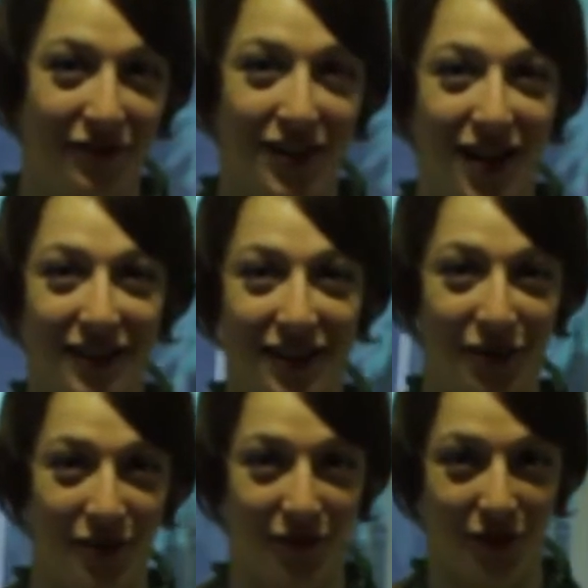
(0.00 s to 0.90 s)
If not,
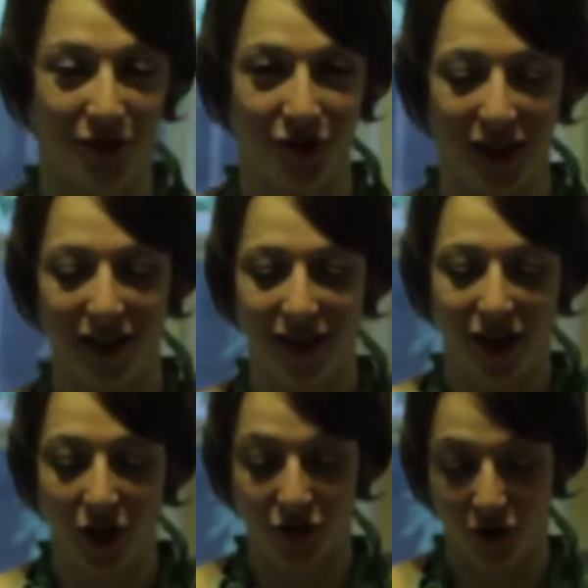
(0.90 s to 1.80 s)
then you're in for a treat.
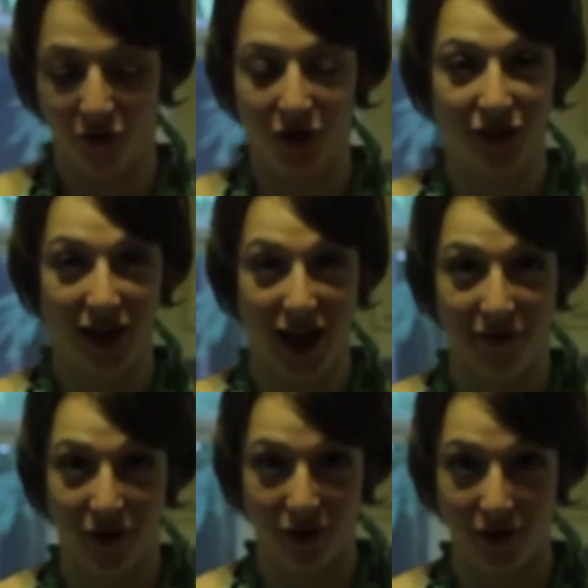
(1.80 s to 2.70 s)
So first I
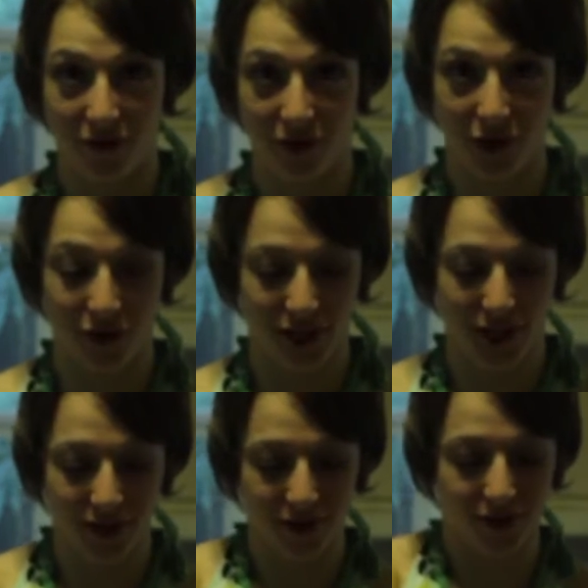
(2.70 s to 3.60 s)
have out all of our
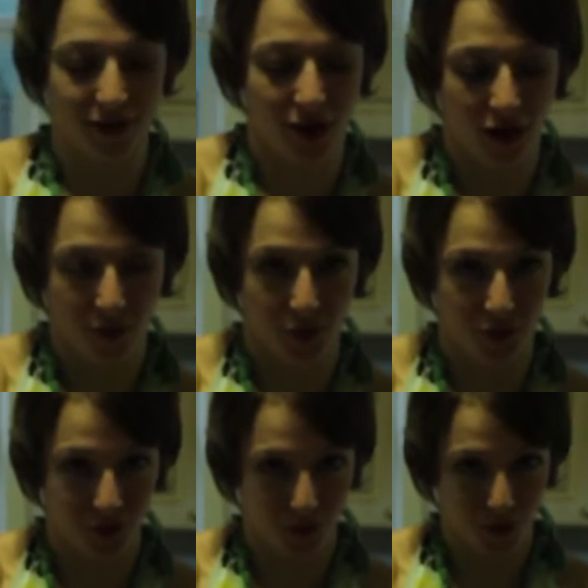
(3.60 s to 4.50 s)
ingredients.
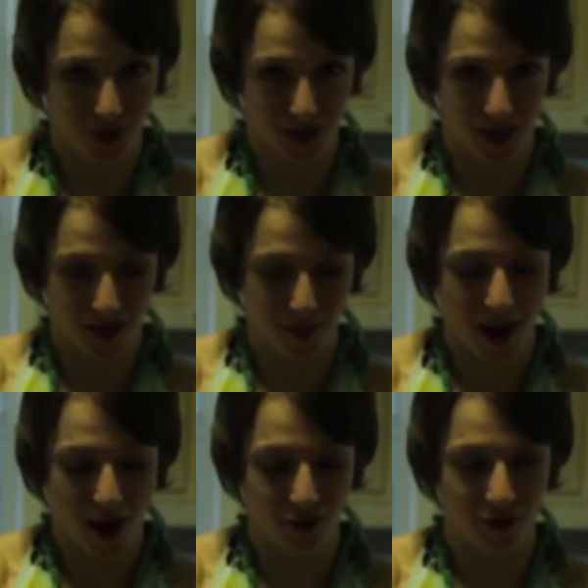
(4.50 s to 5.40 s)
Most importantly, a
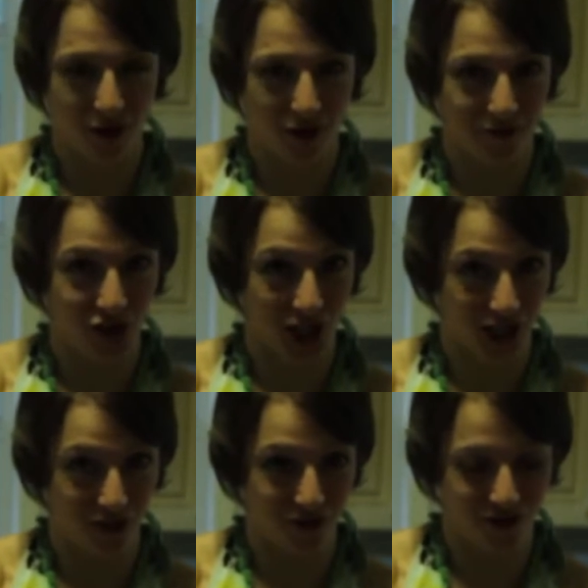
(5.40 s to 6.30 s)
pound of
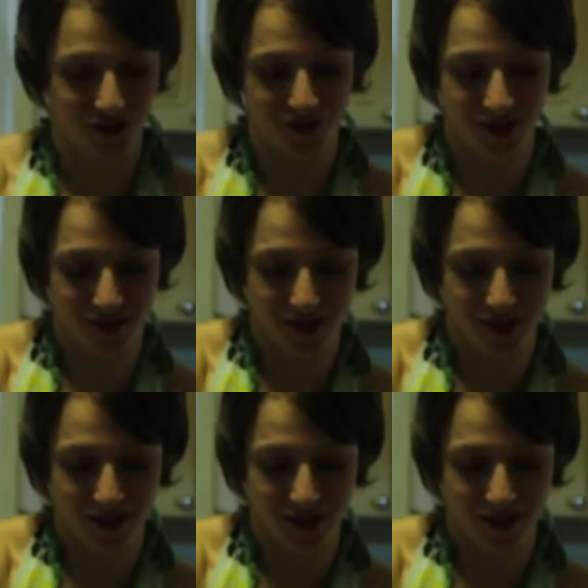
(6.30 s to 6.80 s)
chicken livers.